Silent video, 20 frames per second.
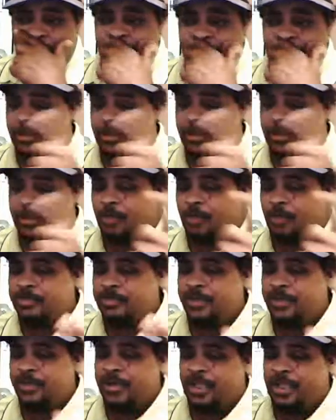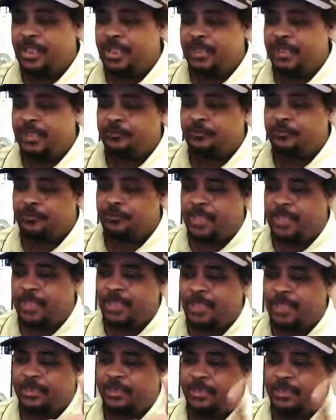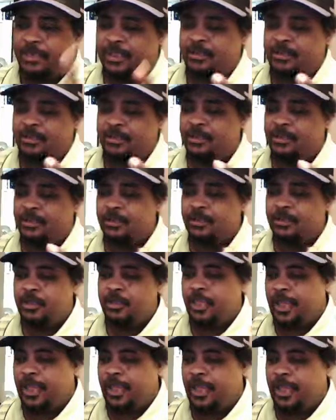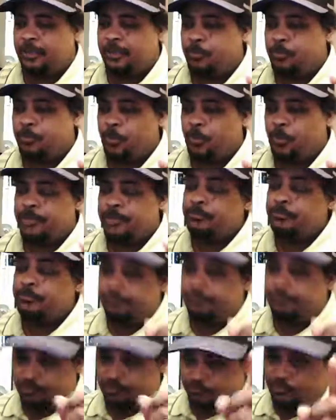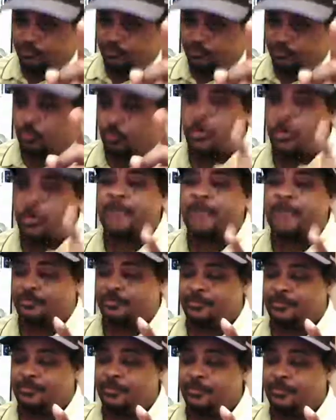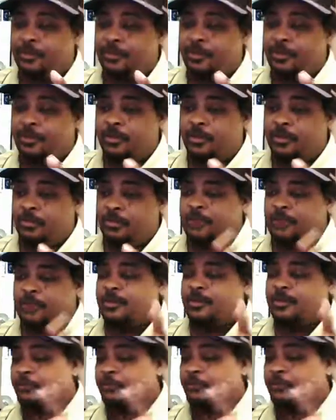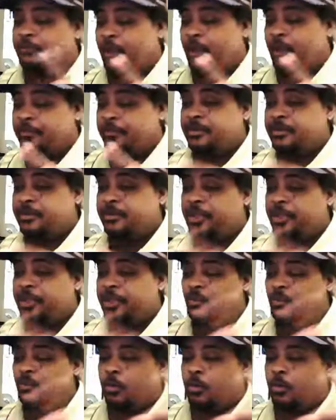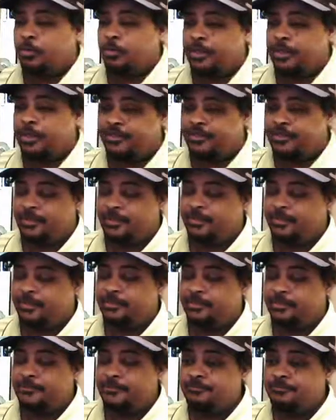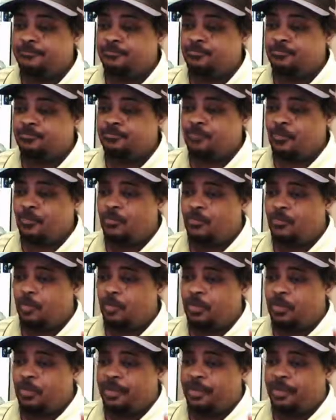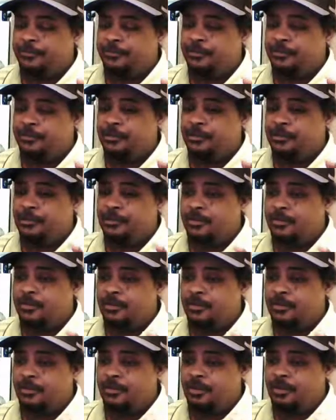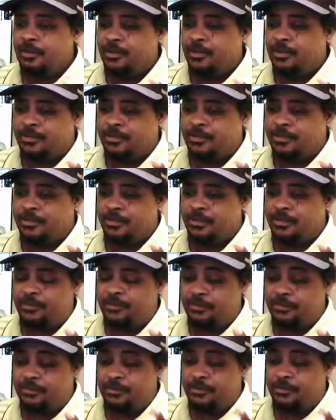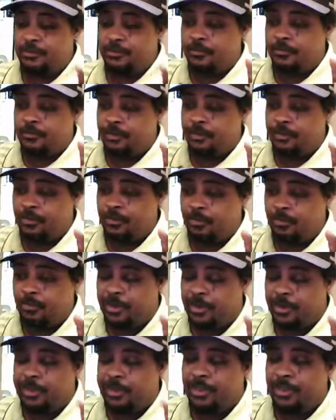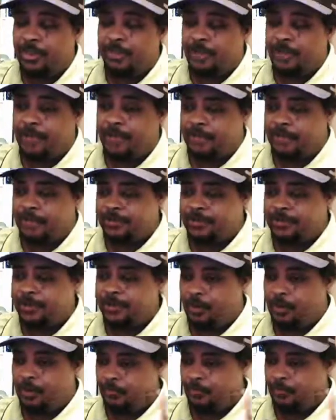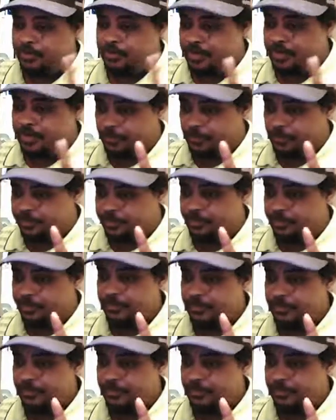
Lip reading: it comes in handy for that. And then at a point, directions. There's a lot of drivers can tell you where a place is. Okay. See, but again, not to get off the subject.